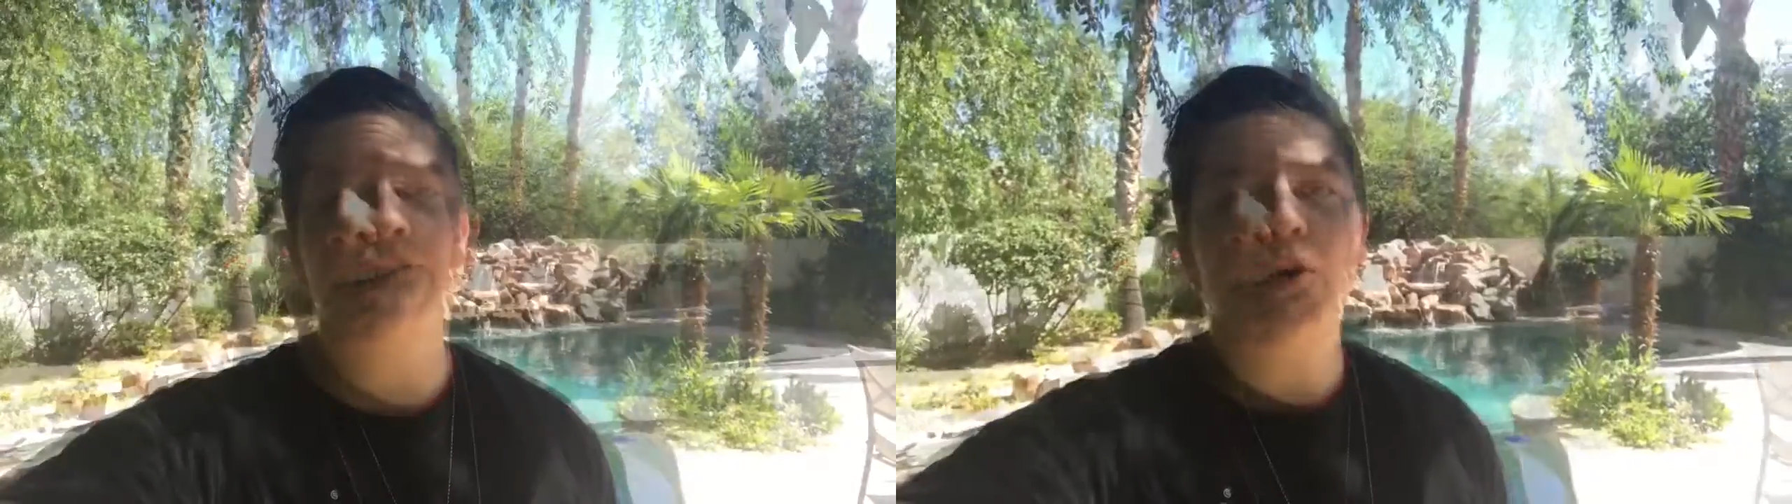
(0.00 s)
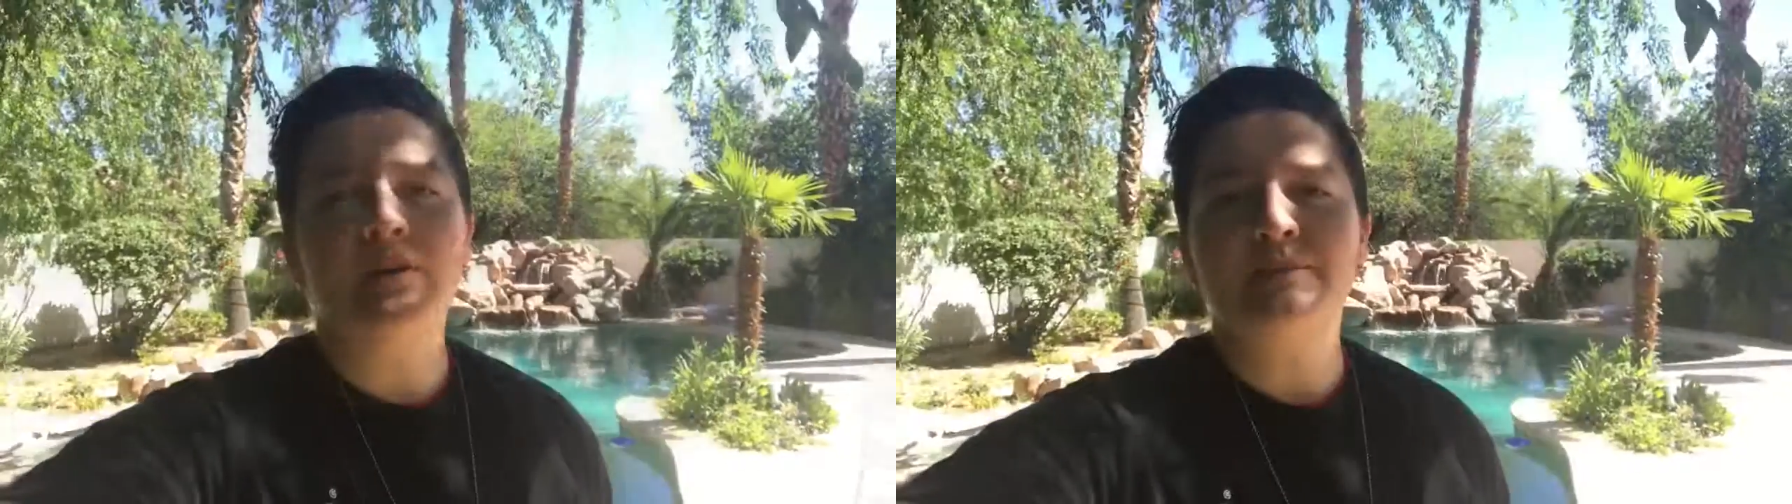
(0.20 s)

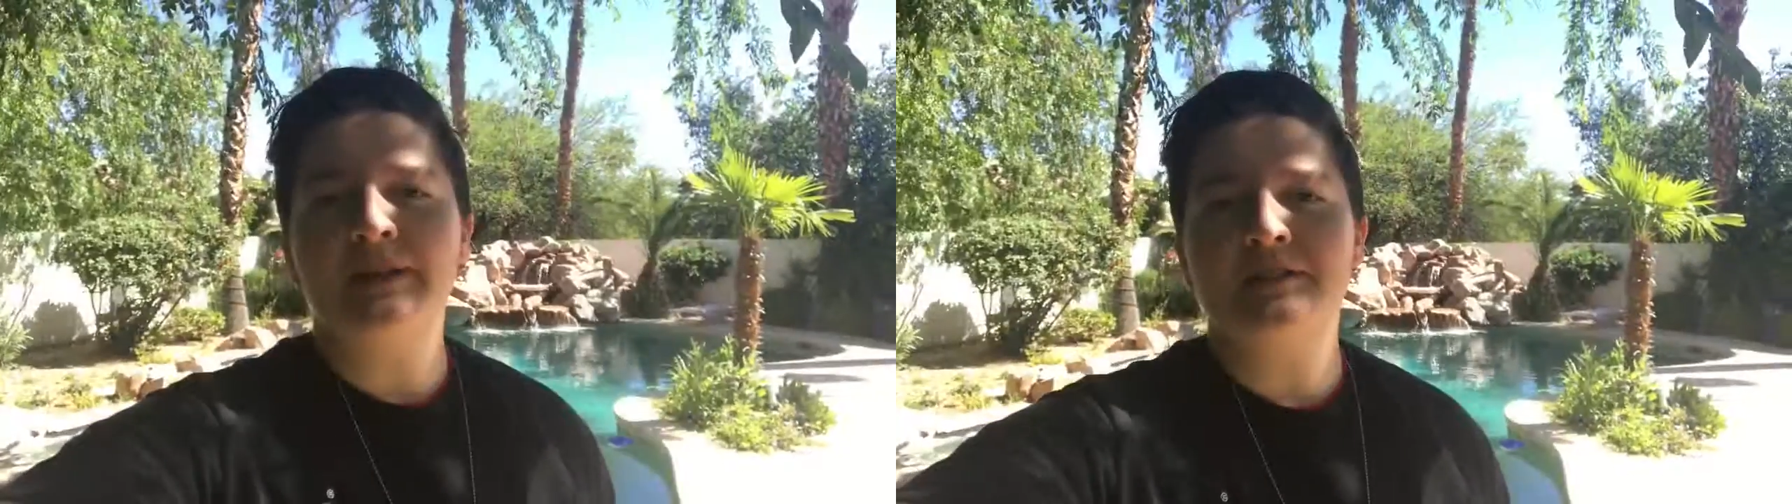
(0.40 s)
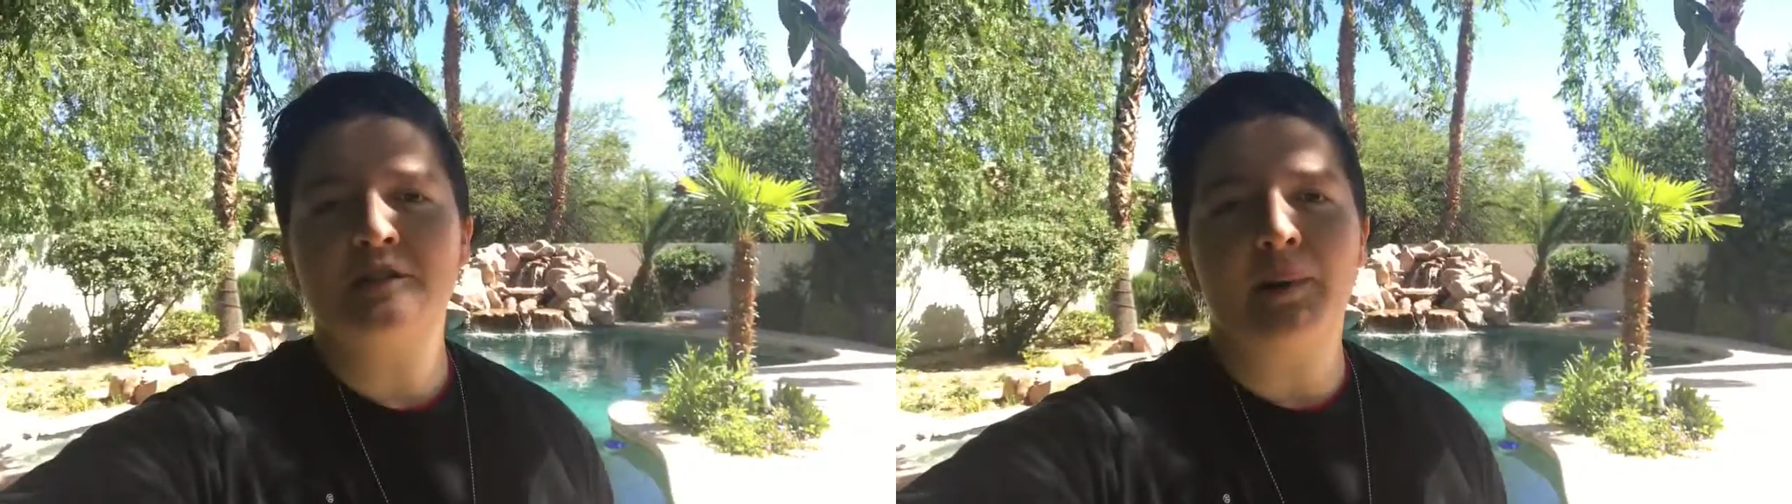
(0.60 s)
I've always
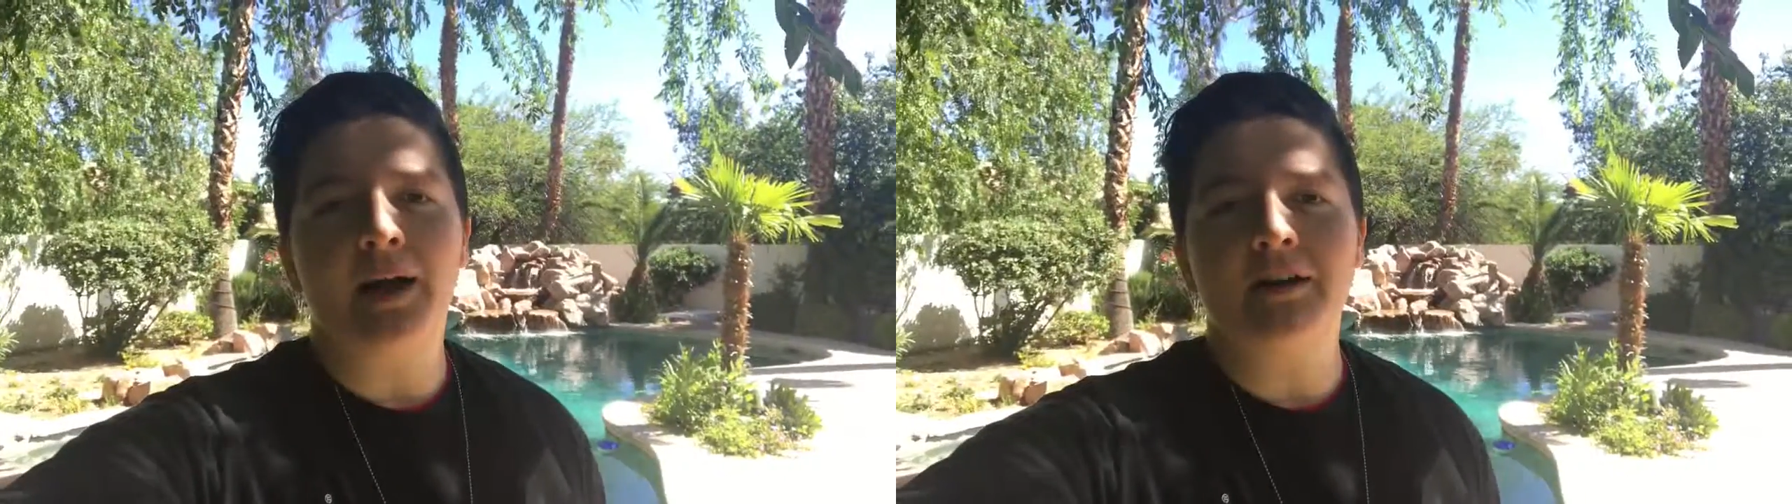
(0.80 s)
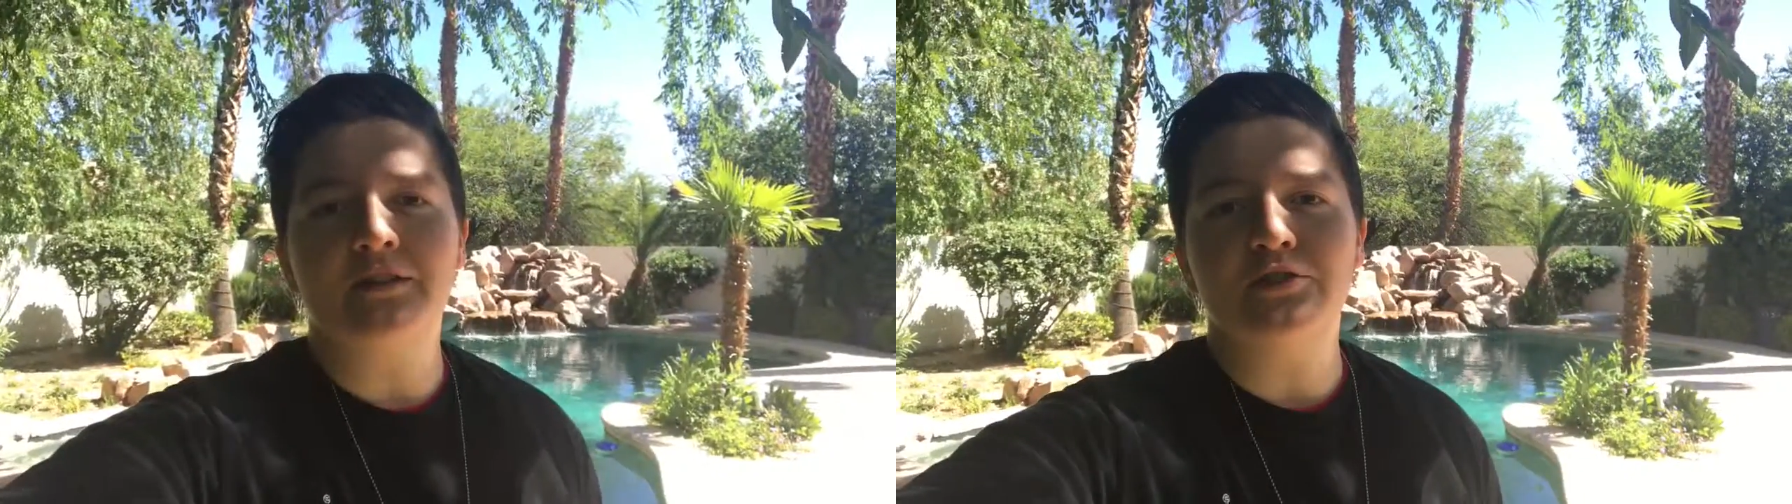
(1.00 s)
been
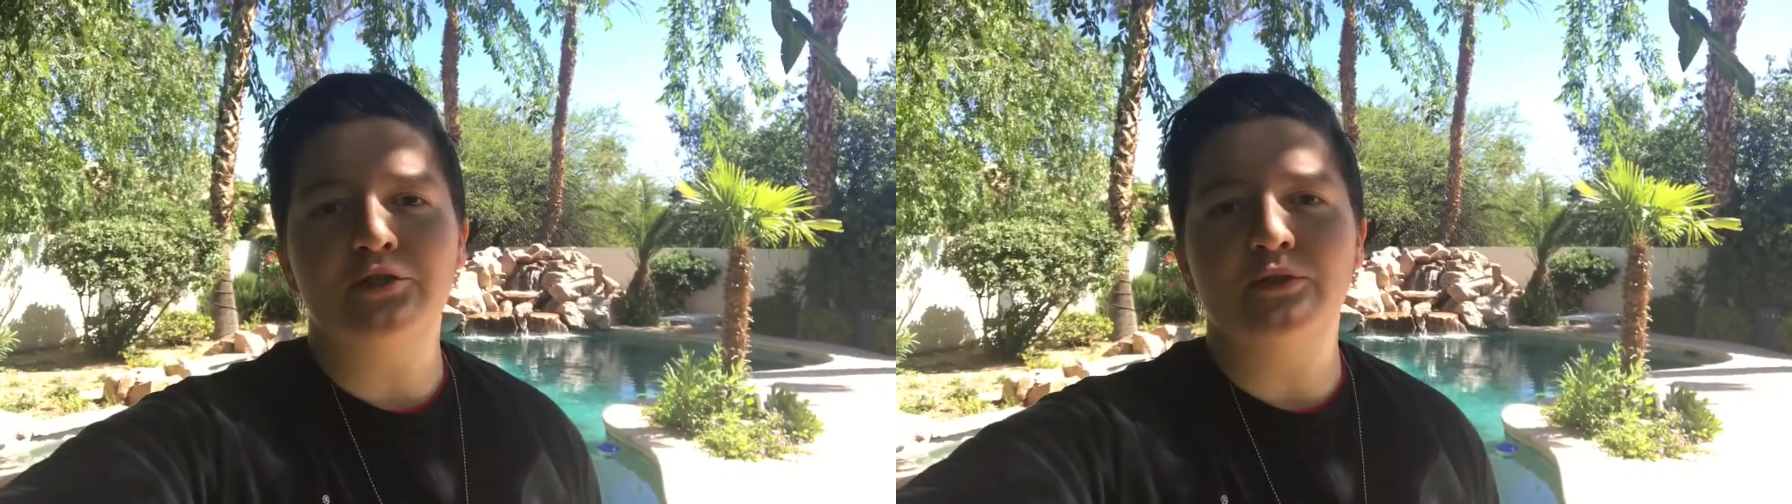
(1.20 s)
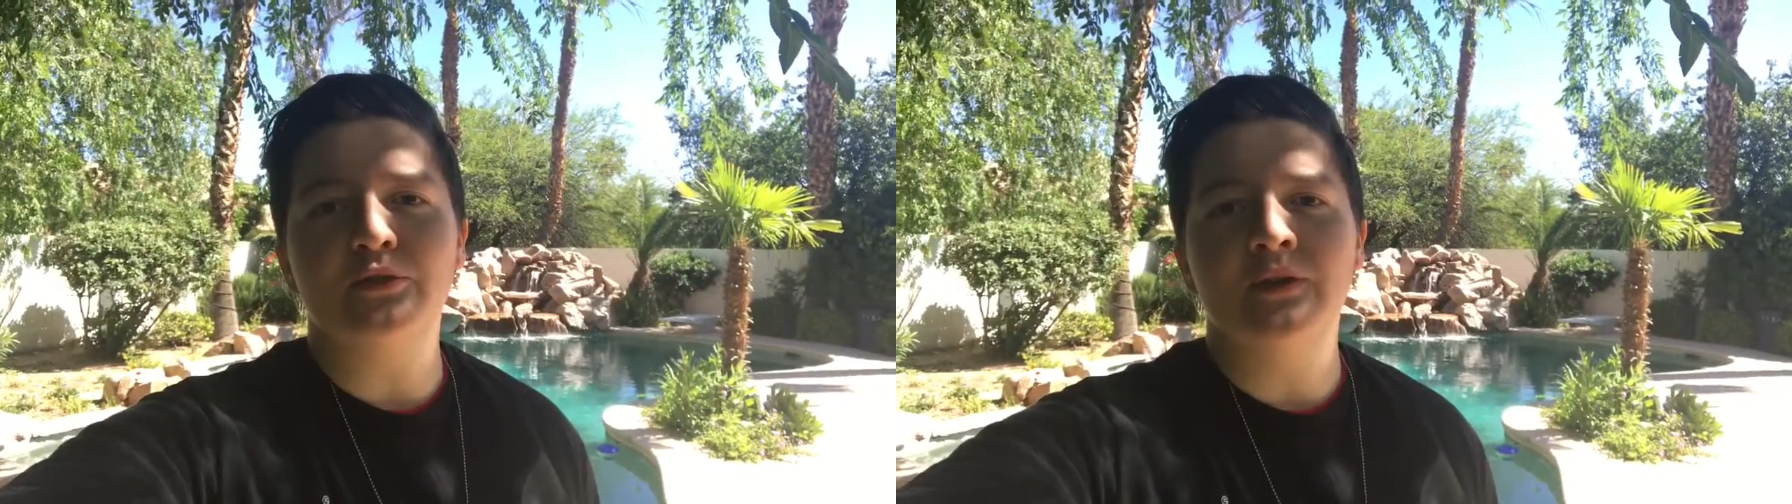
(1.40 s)
inspired
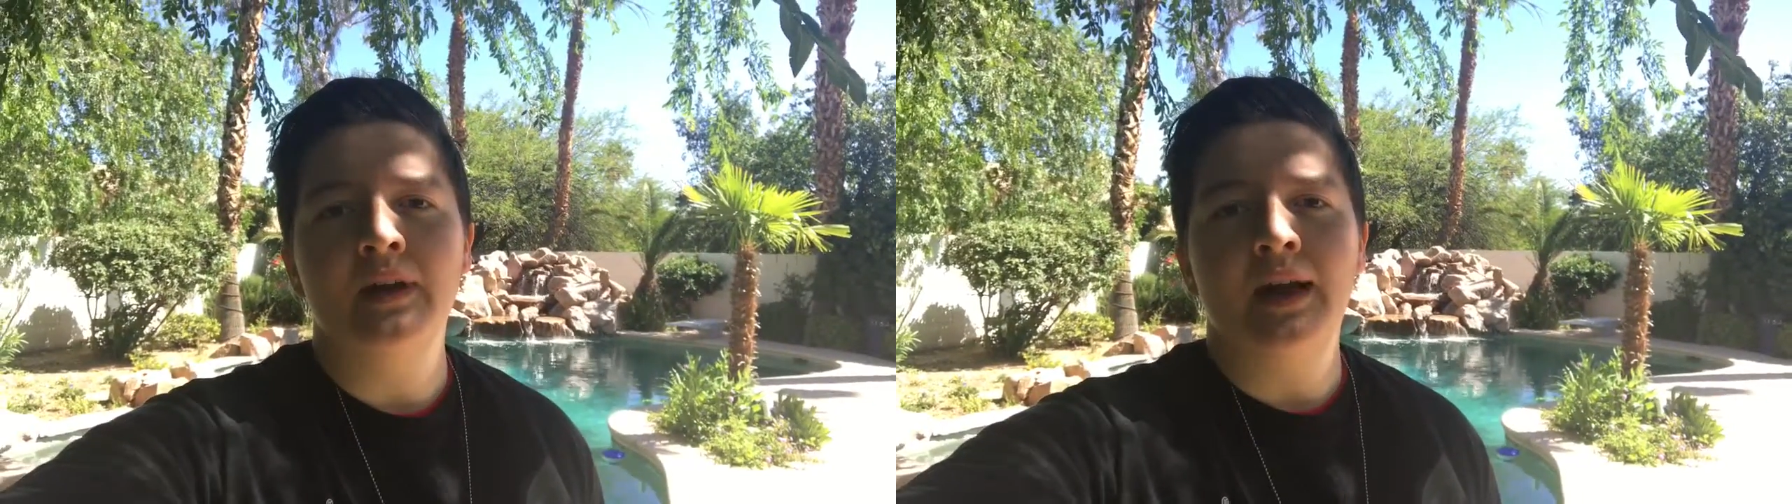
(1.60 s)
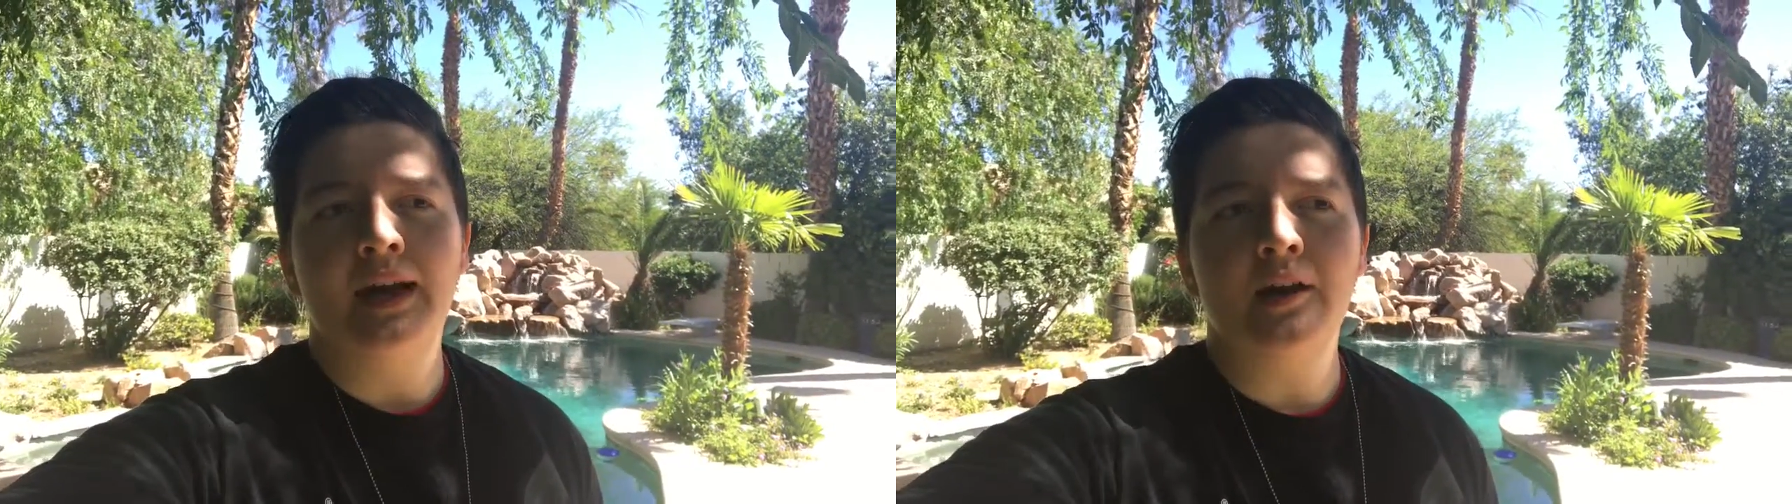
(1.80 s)
to
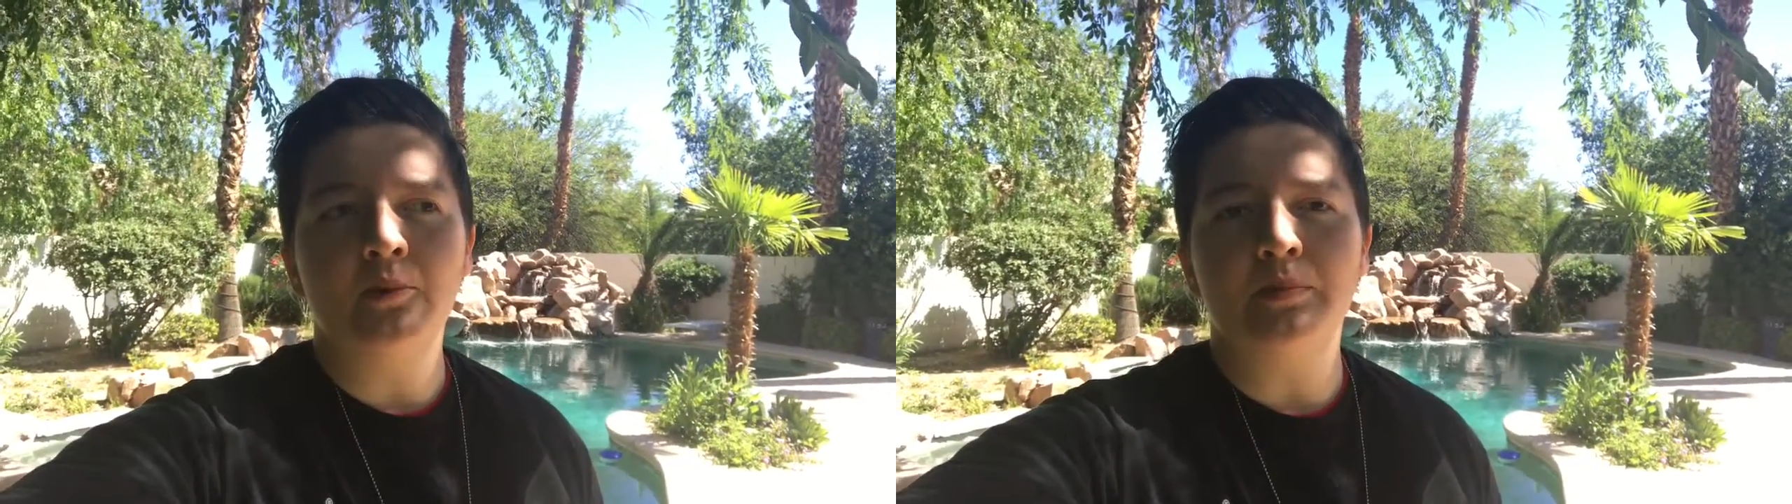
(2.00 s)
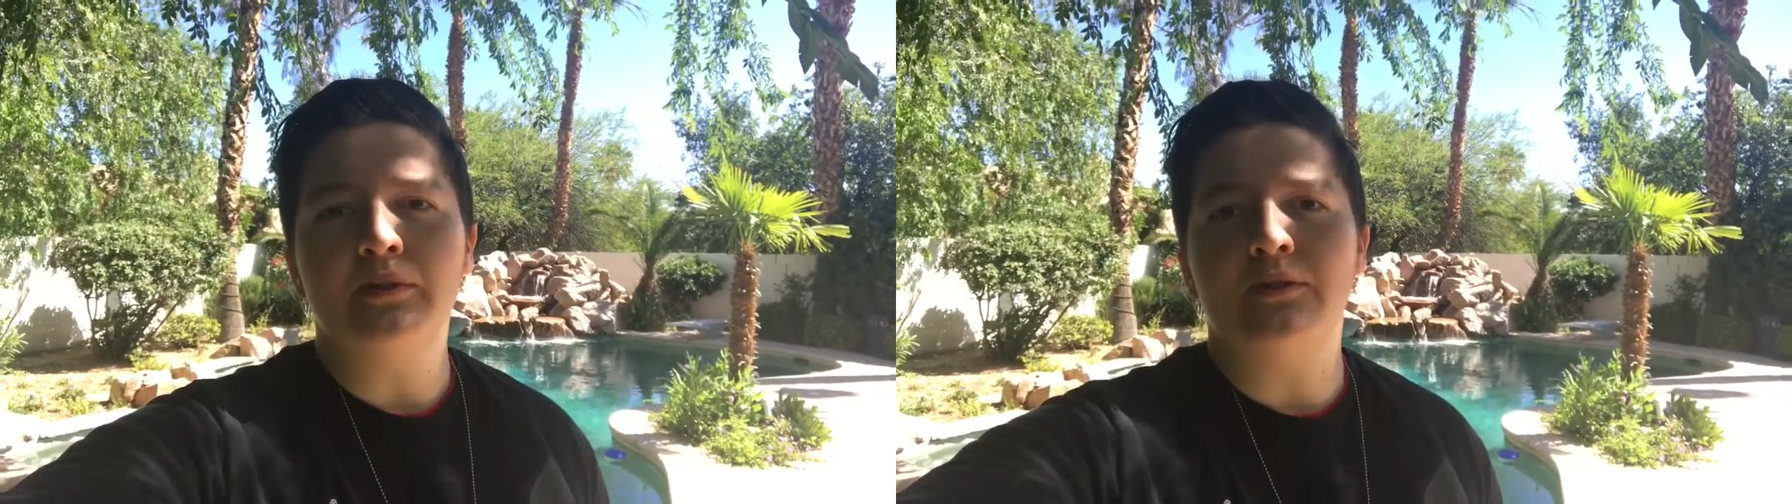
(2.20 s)
help